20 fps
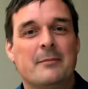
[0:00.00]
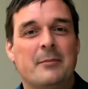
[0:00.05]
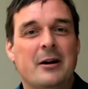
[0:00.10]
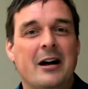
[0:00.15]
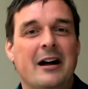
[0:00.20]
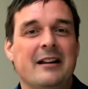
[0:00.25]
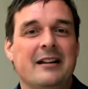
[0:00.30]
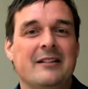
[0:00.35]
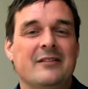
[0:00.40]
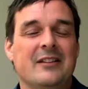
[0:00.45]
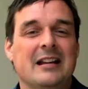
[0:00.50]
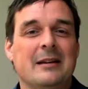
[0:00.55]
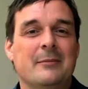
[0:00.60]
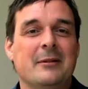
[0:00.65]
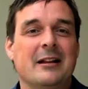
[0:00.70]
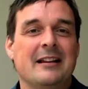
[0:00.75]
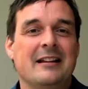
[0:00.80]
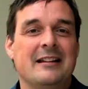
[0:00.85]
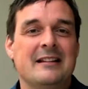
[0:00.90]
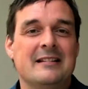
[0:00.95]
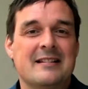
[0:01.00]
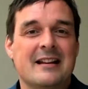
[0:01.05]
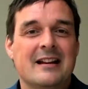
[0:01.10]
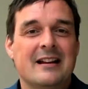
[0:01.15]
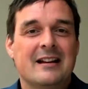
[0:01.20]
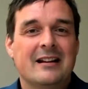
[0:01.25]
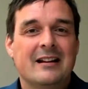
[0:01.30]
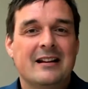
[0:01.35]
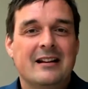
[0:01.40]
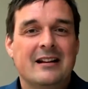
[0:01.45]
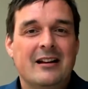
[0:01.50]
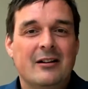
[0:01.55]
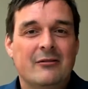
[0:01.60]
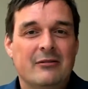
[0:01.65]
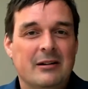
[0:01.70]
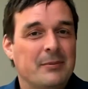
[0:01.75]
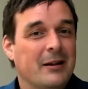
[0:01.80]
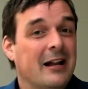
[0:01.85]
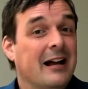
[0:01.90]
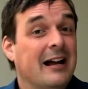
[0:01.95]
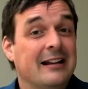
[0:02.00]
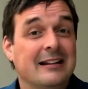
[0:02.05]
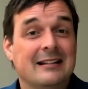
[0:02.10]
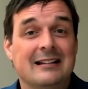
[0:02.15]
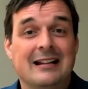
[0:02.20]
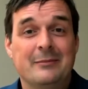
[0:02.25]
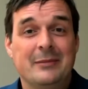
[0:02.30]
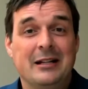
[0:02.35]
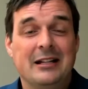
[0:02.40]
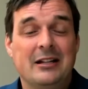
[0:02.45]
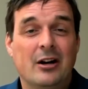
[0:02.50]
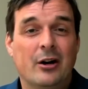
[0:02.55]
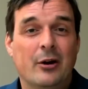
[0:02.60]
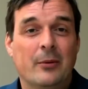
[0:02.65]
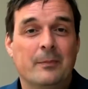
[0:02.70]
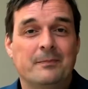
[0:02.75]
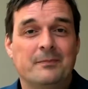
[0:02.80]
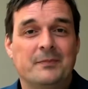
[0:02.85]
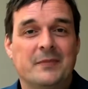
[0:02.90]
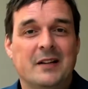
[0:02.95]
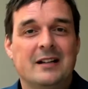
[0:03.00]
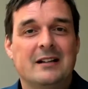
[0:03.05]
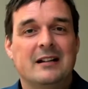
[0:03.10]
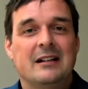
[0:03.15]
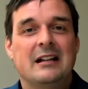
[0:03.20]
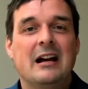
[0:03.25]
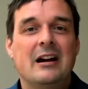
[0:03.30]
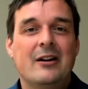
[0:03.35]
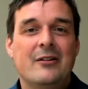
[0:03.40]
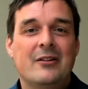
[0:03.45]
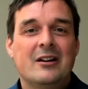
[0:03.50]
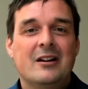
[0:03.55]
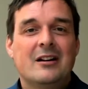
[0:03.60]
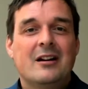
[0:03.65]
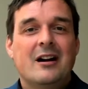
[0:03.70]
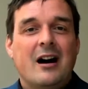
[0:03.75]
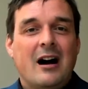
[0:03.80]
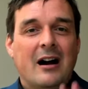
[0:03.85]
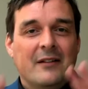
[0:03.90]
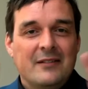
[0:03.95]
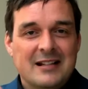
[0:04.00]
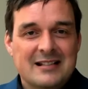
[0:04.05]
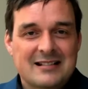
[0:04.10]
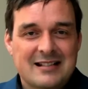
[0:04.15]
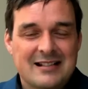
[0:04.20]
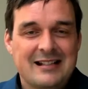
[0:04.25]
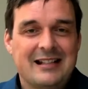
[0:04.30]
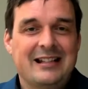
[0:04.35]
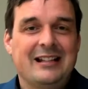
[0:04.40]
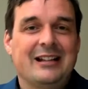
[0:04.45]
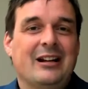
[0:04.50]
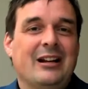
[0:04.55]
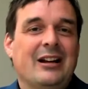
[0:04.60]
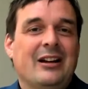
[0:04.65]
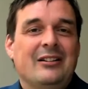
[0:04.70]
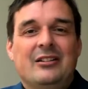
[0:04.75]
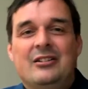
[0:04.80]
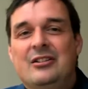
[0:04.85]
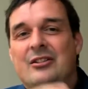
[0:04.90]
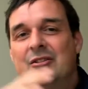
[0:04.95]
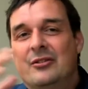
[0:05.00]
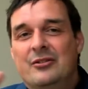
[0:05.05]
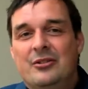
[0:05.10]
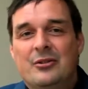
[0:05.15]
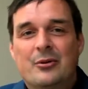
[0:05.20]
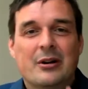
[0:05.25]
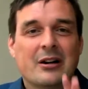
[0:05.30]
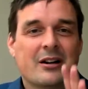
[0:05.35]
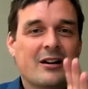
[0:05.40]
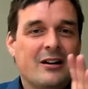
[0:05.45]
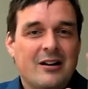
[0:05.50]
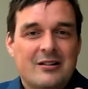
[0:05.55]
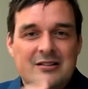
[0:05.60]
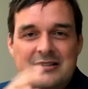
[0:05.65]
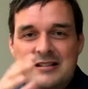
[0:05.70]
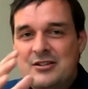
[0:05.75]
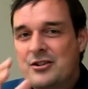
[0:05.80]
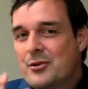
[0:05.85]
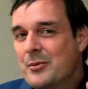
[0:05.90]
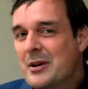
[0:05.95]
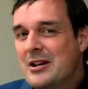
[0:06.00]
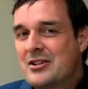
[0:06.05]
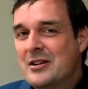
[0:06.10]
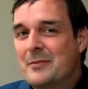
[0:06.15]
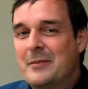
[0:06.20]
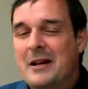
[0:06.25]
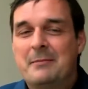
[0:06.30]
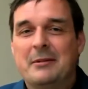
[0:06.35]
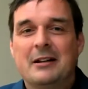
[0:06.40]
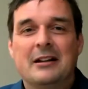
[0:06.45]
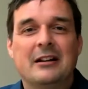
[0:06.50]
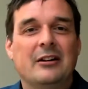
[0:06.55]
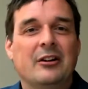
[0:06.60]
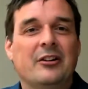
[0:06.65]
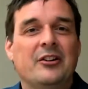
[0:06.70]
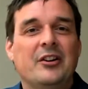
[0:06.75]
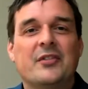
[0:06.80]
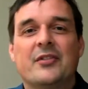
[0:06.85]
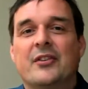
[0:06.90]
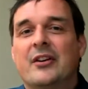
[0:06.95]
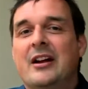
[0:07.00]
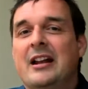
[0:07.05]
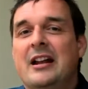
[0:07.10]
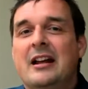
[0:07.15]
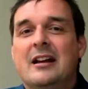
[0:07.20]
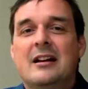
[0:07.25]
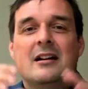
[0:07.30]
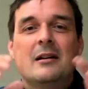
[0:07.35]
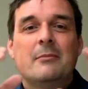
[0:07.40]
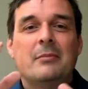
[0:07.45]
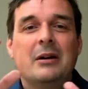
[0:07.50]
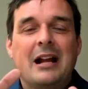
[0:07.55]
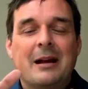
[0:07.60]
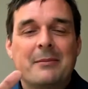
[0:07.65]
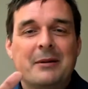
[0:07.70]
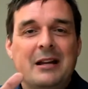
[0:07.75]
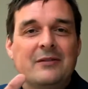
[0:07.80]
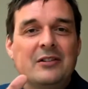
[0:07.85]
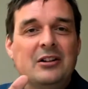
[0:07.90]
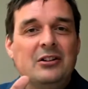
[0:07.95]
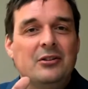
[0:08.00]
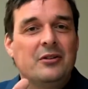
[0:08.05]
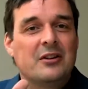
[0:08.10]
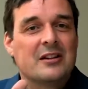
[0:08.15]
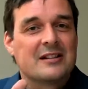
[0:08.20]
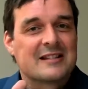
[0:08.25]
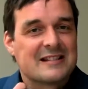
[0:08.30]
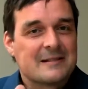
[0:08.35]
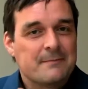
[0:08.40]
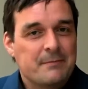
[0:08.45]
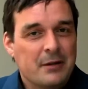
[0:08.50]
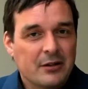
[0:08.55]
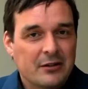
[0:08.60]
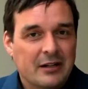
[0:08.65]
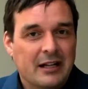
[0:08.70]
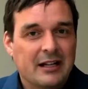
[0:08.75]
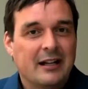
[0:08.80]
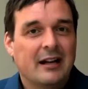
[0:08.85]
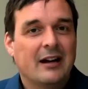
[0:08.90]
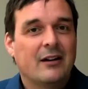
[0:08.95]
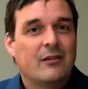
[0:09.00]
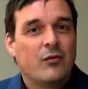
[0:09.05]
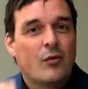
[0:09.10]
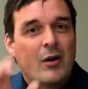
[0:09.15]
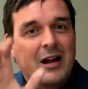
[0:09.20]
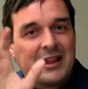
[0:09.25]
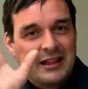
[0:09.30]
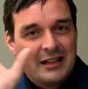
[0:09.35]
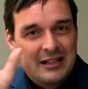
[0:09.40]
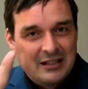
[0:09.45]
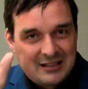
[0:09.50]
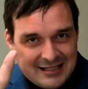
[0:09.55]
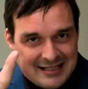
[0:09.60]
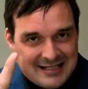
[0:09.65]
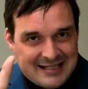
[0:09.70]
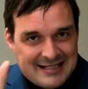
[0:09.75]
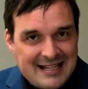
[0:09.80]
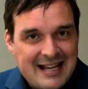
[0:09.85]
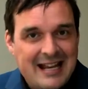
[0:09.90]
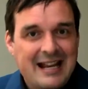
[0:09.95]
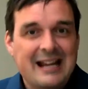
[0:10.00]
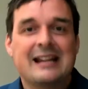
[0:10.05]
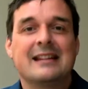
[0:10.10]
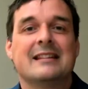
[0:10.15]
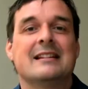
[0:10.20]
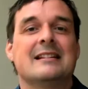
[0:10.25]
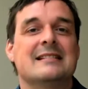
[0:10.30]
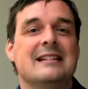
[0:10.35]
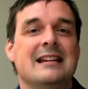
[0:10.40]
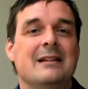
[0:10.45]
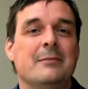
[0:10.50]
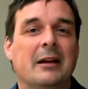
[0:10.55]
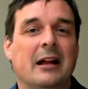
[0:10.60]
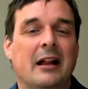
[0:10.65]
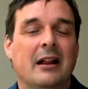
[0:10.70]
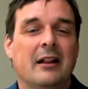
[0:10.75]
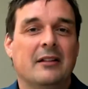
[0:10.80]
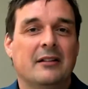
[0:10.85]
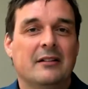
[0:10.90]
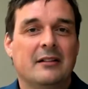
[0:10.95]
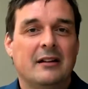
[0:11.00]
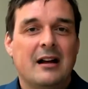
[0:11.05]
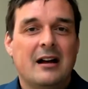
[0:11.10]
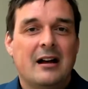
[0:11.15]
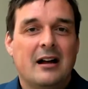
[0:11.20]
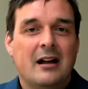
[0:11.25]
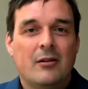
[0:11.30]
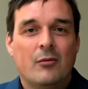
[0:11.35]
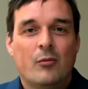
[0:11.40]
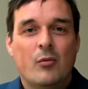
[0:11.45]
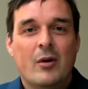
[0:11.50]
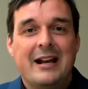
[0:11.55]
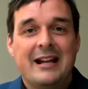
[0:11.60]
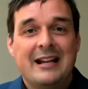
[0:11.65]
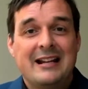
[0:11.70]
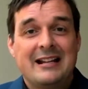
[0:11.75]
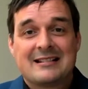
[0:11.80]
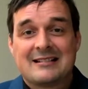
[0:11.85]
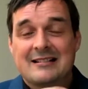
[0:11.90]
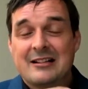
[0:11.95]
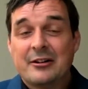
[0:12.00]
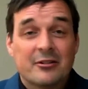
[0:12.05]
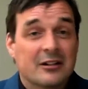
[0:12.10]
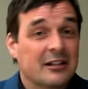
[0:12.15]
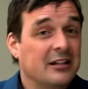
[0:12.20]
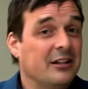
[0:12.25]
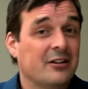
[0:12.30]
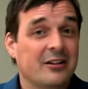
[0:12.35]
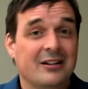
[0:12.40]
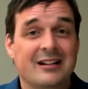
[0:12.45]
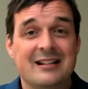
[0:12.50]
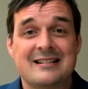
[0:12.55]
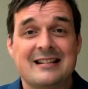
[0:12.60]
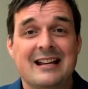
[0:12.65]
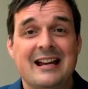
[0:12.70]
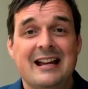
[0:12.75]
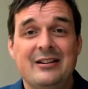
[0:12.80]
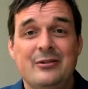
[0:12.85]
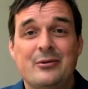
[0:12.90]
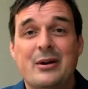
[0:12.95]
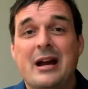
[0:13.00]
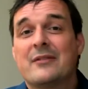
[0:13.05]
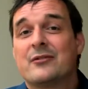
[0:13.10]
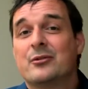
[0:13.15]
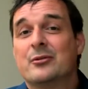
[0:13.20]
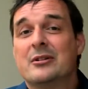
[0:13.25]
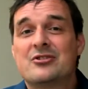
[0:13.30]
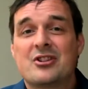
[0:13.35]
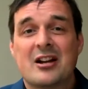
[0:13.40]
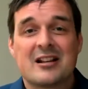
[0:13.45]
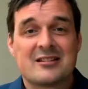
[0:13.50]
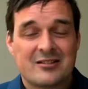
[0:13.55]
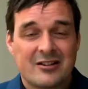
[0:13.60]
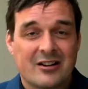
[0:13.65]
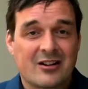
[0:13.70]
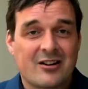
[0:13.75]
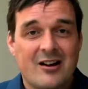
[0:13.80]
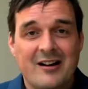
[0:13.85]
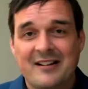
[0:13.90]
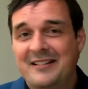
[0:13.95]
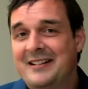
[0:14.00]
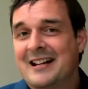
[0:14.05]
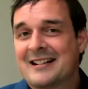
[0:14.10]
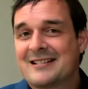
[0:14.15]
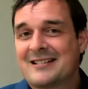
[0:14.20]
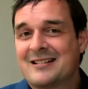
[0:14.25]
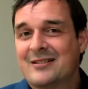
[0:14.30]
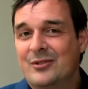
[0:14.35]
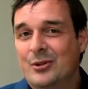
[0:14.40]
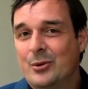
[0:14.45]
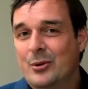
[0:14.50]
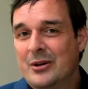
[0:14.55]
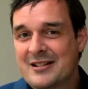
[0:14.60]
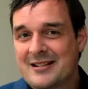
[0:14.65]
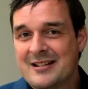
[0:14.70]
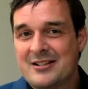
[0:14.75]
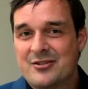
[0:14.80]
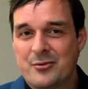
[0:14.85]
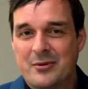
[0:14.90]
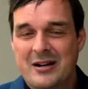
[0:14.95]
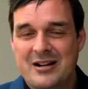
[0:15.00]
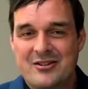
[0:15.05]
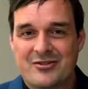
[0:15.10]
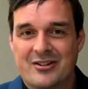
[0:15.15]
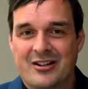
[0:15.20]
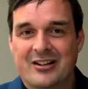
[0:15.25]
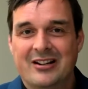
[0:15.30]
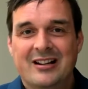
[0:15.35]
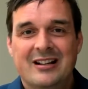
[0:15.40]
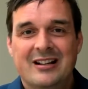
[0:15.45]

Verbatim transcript: The body of the email is reply and let me know. Now, obviously, you know, your situation might be a little different, but I'm giving you the spirit of what to say in this email. Uh, what it is literally you're gonna say, you have to adjust to the context of your situation.